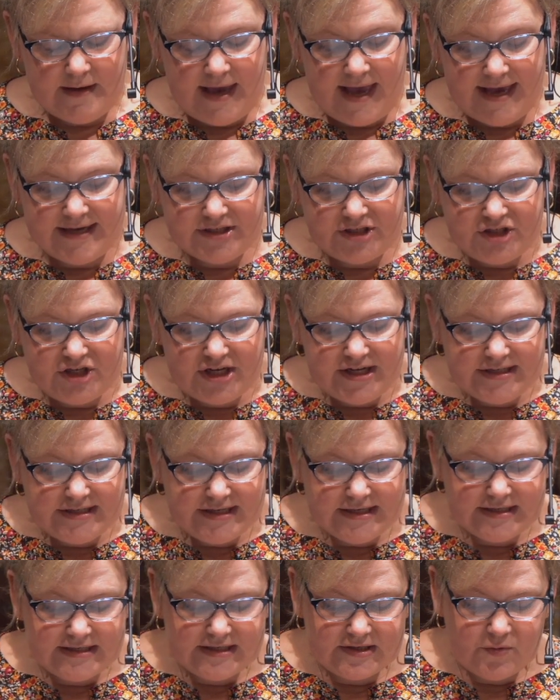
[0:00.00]
As
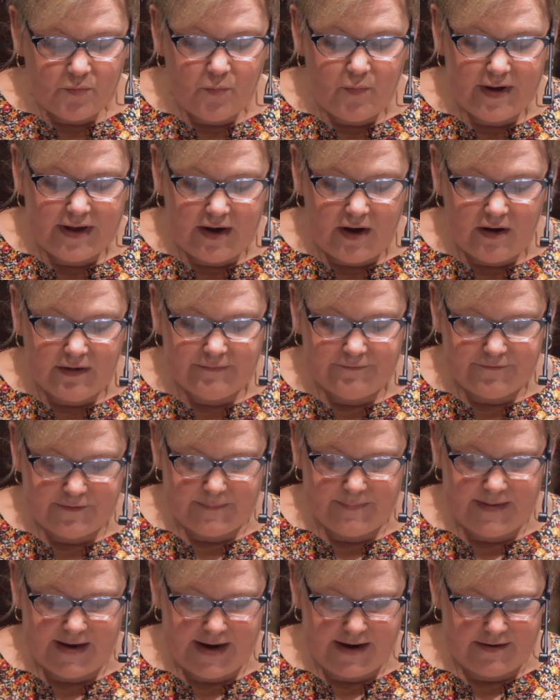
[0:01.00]
Jesus went on
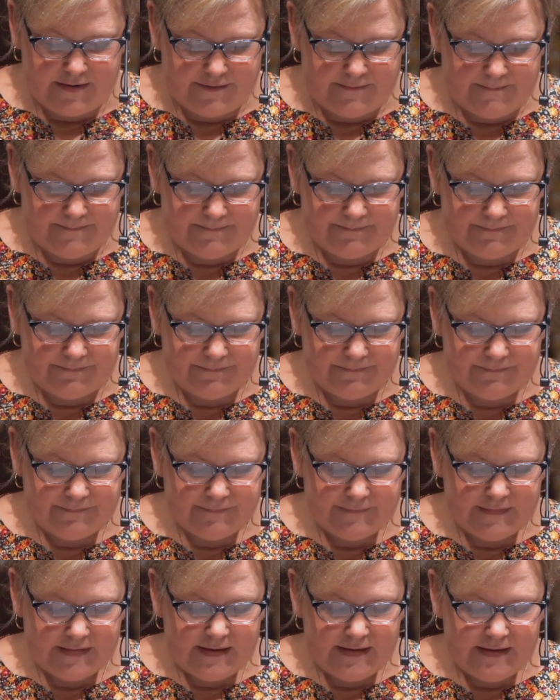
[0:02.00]
from there,
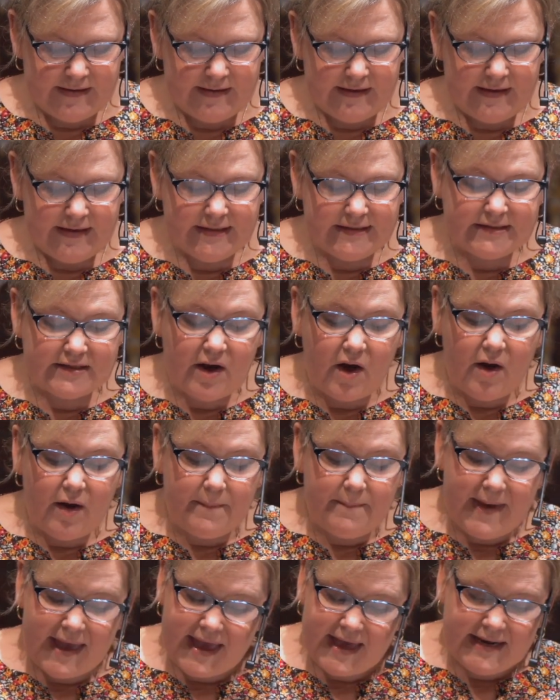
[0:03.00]
he saw
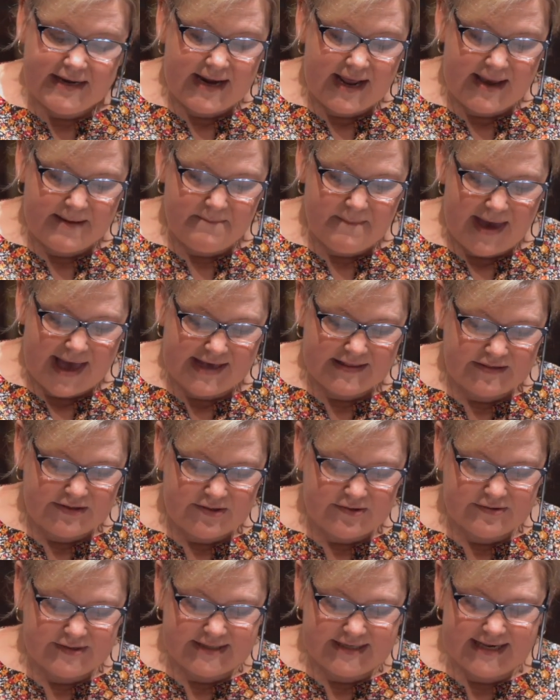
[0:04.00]
a man named
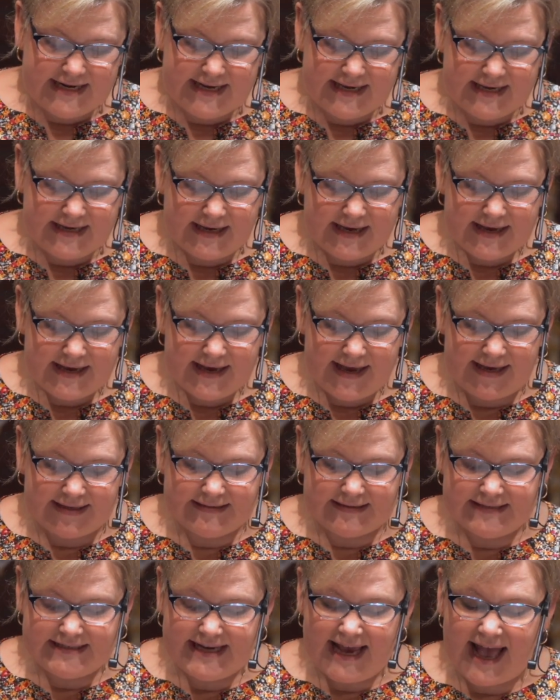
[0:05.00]
Matthew sitting
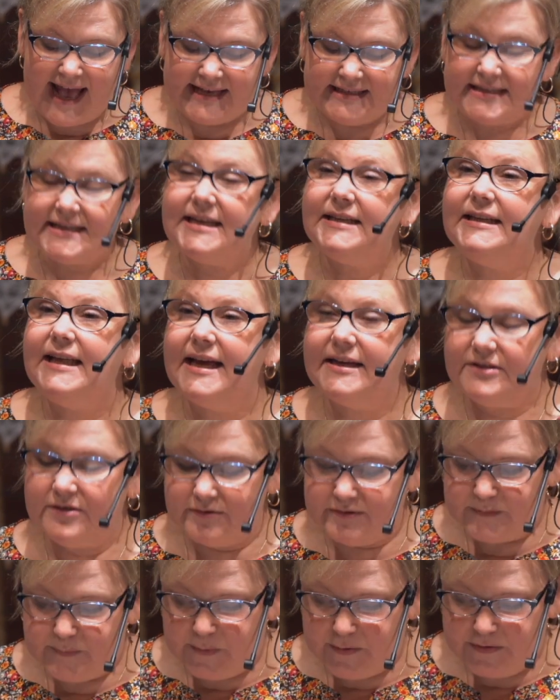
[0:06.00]
at the tax
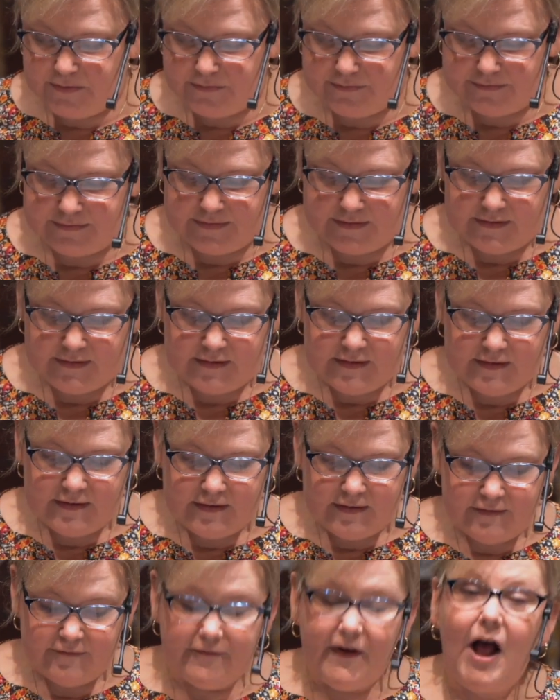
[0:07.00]
collector's booth.
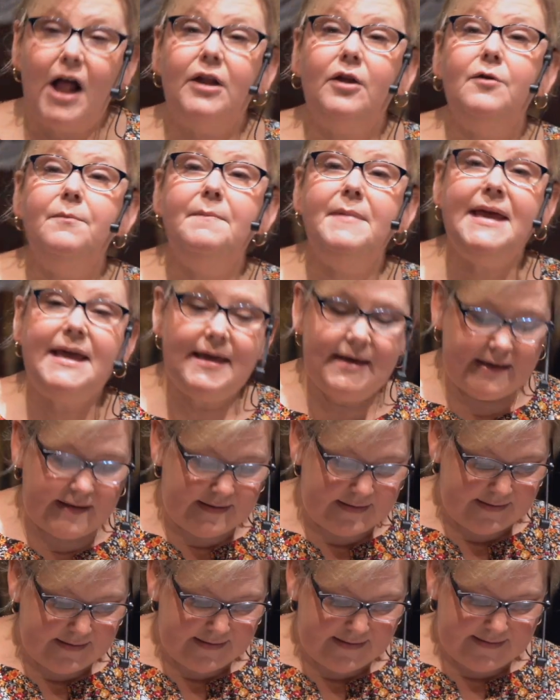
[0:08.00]
Follow me,
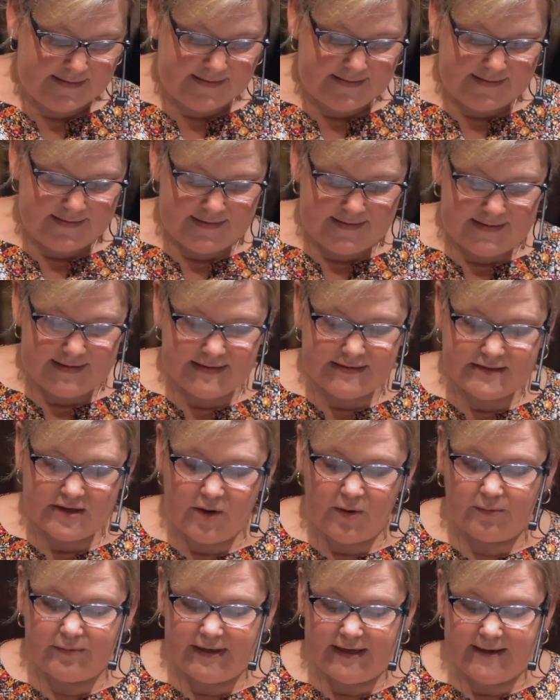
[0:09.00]
he
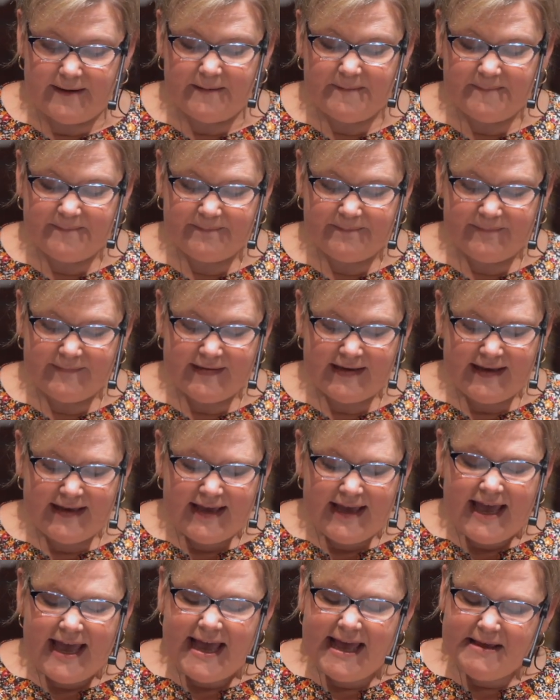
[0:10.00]
told him.
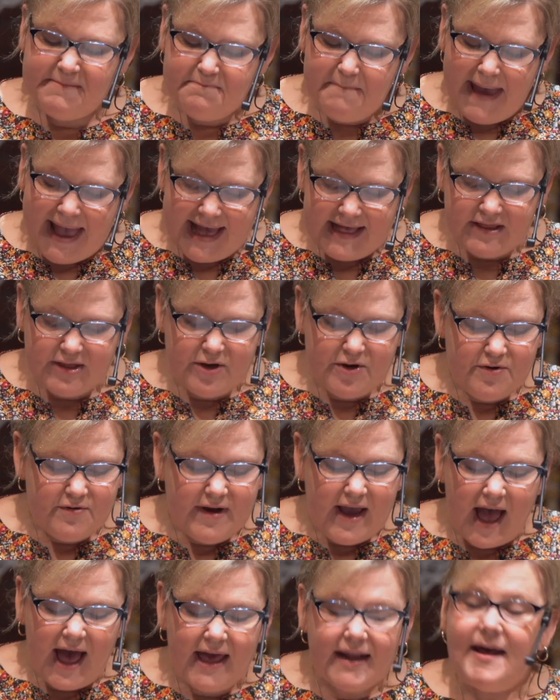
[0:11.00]
And Matthew
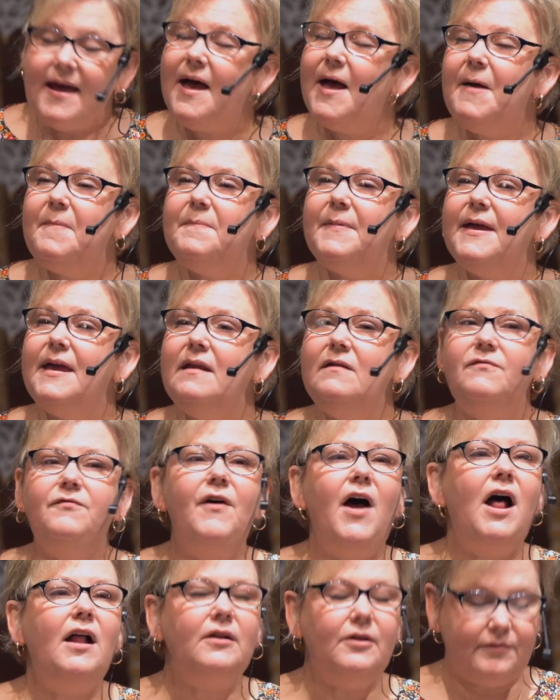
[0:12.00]
got up and
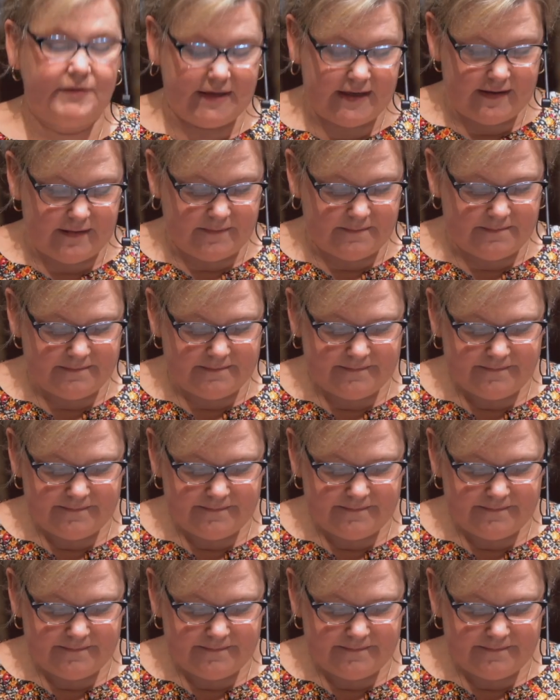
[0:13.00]
followed him.